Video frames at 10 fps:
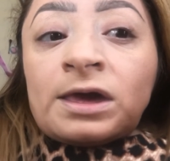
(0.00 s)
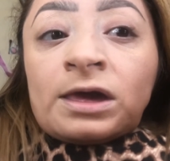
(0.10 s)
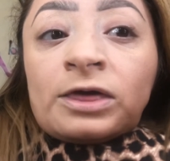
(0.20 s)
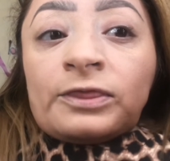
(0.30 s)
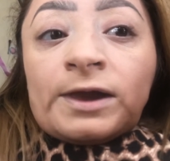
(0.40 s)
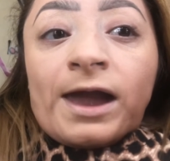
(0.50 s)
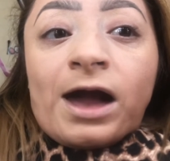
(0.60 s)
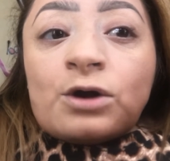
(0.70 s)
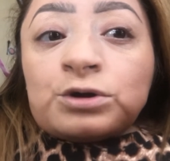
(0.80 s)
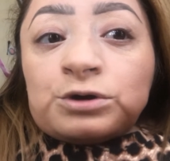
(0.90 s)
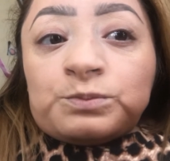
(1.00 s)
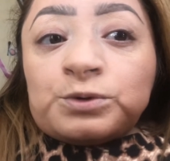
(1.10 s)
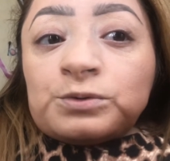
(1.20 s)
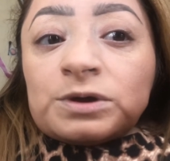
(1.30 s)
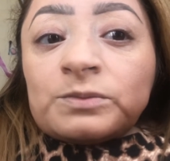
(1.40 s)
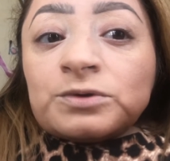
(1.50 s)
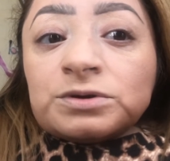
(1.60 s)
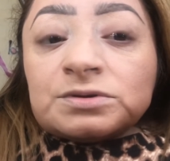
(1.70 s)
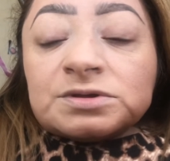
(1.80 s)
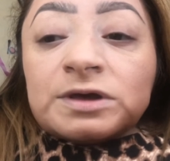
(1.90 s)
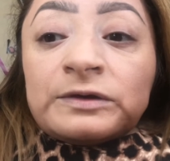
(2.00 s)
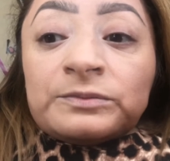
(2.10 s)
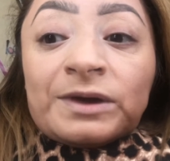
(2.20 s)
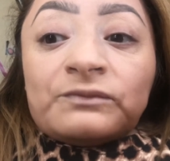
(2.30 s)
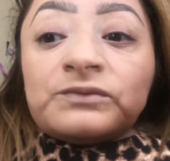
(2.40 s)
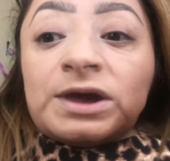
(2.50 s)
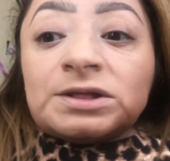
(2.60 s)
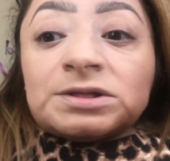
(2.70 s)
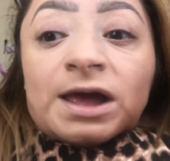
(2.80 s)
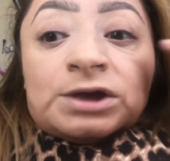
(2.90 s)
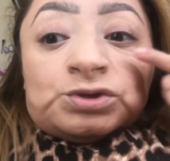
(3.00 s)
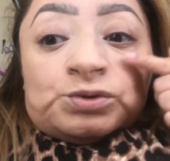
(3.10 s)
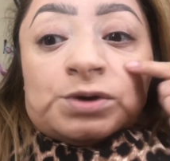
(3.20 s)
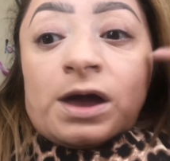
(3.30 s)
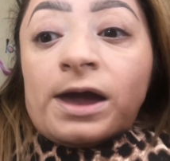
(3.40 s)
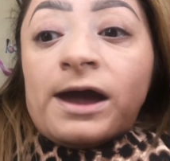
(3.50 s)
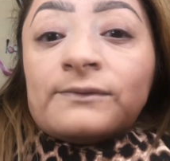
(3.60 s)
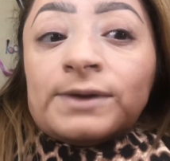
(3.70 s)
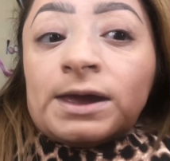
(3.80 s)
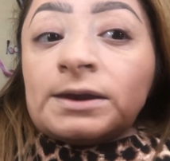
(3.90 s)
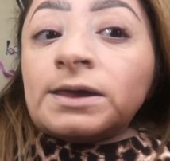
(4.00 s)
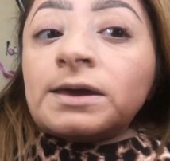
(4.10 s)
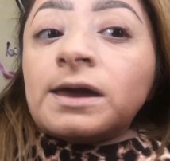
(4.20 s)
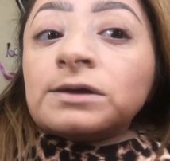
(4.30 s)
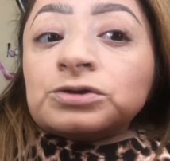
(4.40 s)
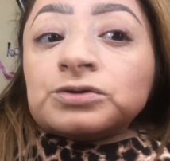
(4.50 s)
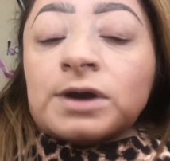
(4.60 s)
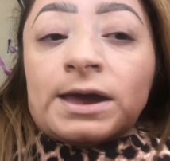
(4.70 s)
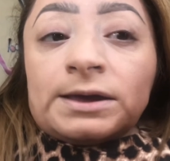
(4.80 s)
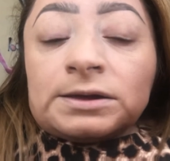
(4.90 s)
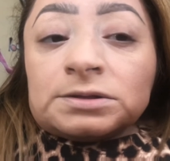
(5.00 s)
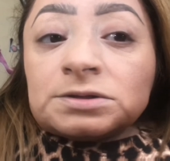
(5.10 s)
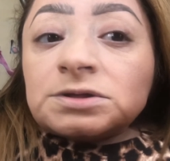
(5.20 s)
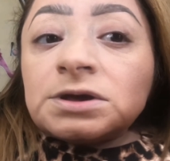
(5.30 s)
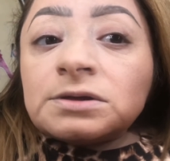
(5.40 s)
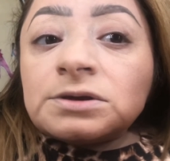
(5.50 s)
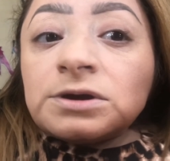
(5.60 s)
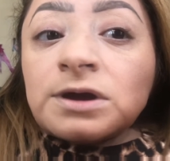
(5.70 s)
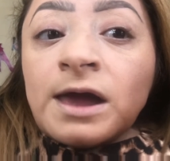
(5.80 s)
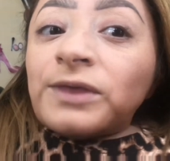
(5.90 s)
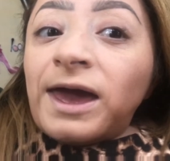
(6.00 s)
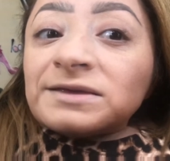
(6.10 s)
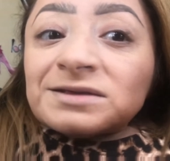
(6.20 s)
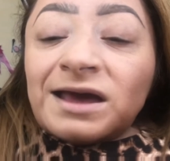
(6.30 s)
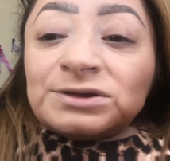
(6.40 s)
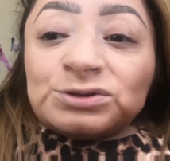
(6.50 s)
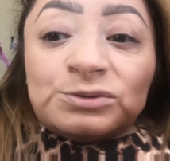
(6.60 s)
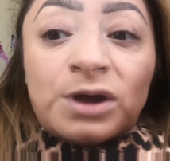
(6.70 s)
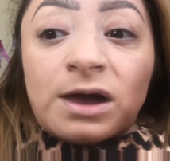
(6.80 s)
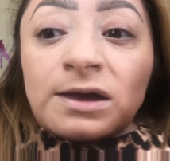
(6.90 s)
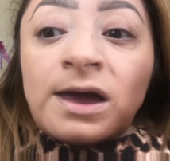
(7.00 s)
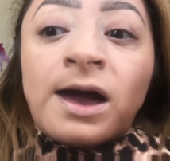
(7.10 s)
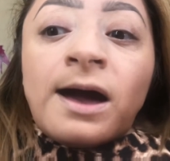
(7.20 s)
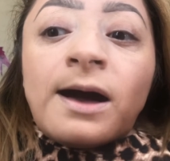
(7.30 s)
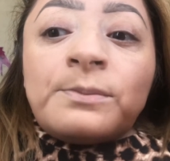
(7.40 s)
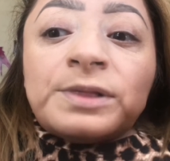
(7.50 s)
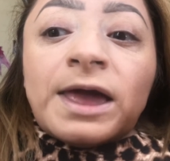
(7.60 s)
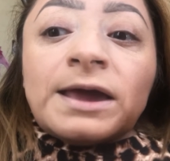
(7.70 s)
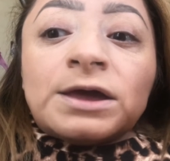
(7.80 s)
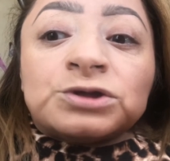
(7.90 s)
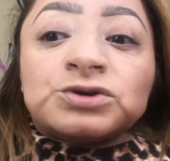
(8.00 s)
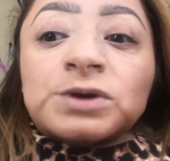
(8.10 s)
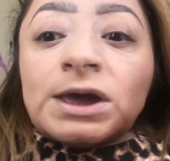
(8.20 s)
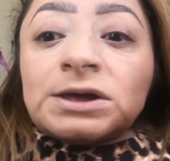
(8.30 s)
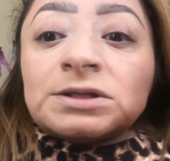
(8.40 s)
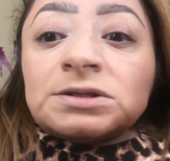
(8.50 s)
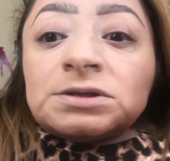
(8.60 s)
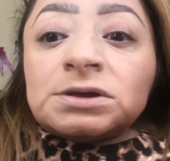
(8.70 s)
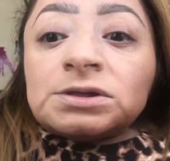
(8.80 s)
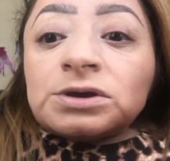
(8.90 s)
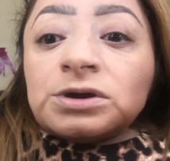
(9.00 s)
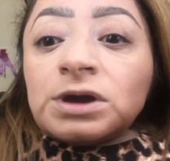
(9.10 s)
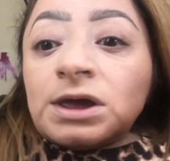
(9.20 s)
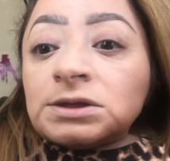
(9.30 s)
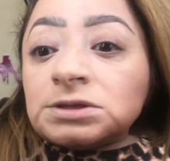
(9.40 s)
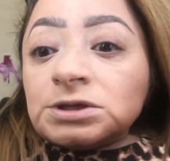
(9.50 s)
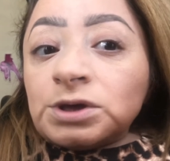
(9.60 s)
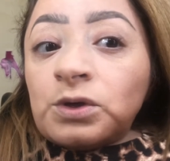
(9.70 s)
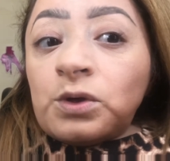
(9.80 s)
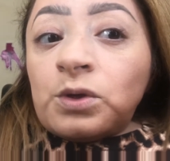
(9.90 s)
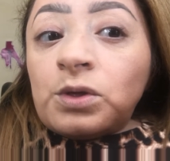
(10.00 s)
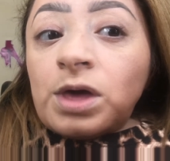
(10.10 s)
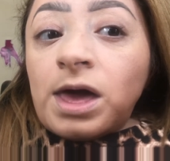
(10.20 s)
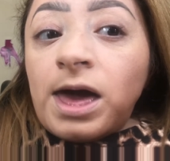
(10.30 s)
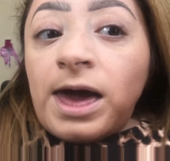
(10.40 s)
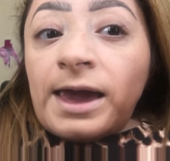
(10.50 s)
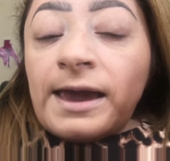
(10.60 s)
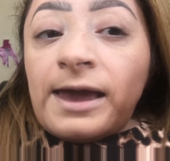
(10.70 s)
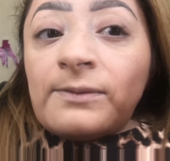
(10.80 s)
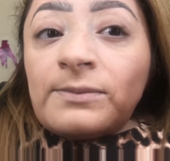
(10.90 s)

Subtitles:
the outer perimeters of my face. I do not have any under eye concealer. I do not apply under eye concealer until I am